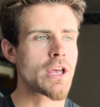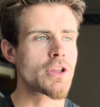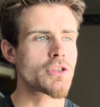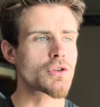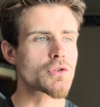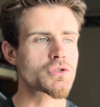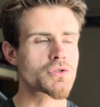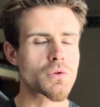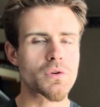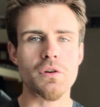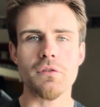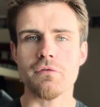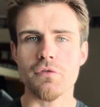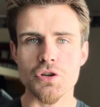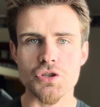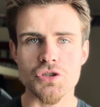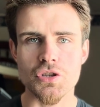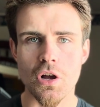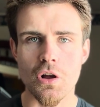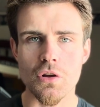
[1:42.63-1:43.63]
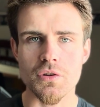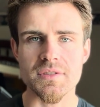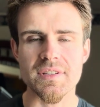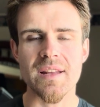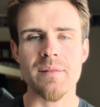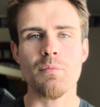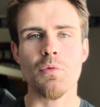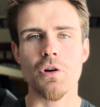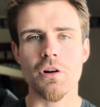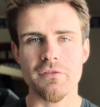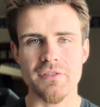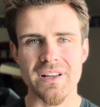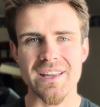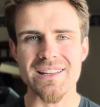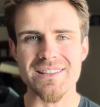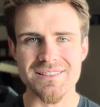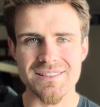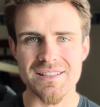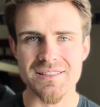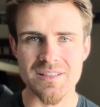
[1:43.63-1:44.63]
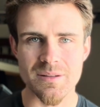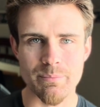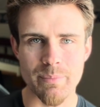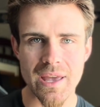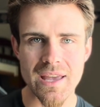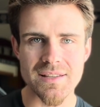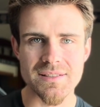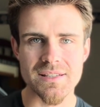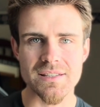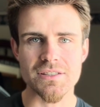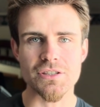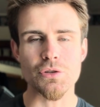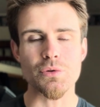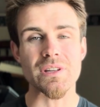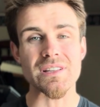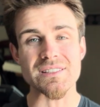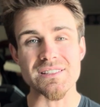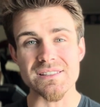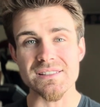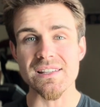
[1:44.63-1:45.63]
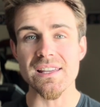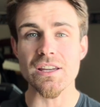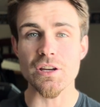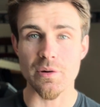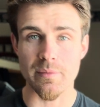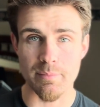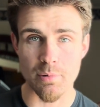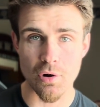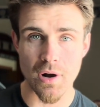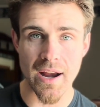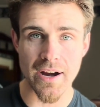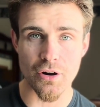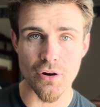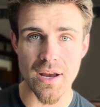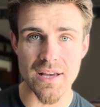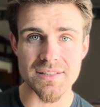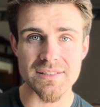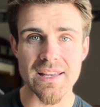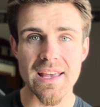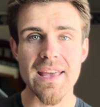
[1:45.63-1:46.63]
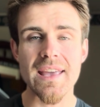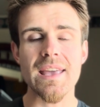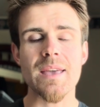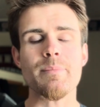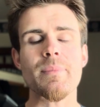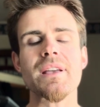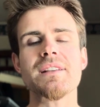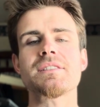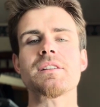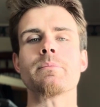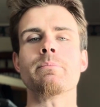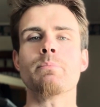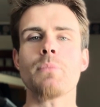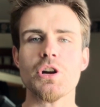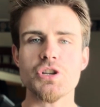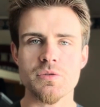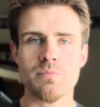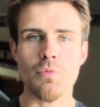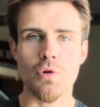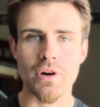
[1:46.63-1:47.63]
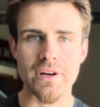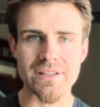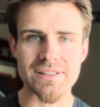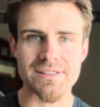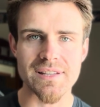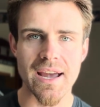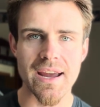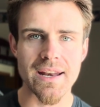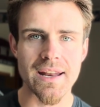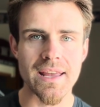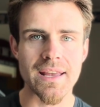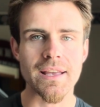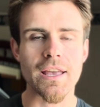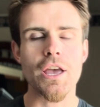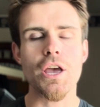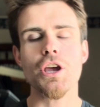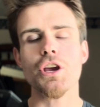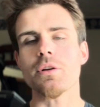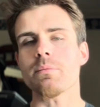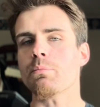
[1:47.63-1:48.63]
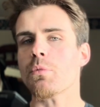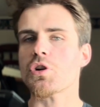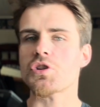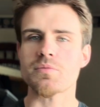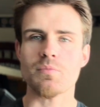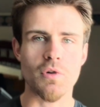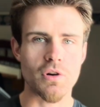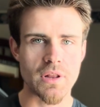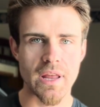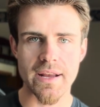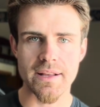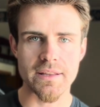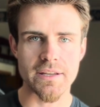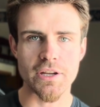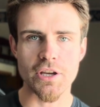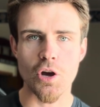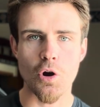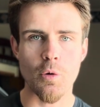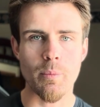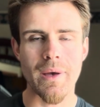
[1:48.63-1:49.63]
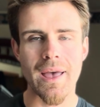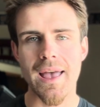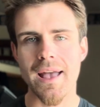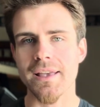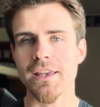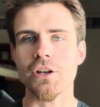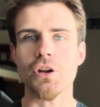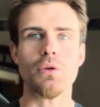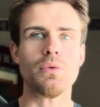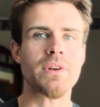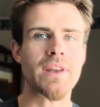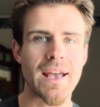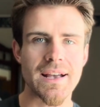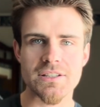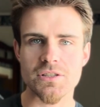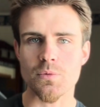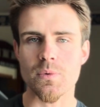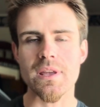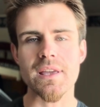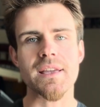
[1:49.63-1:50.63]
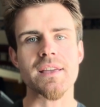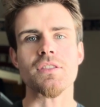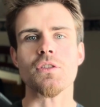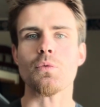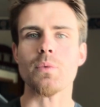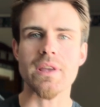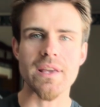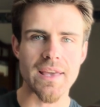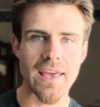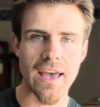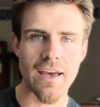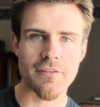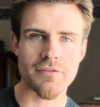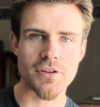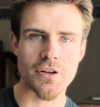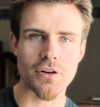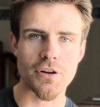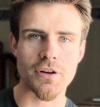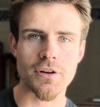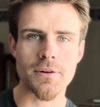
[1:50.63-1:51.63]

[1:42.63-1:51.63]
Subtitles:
sort of results and more of a consistent basis, you could see your progress. It makes it much more exciting. You're much more likely to go back, next week and the week after.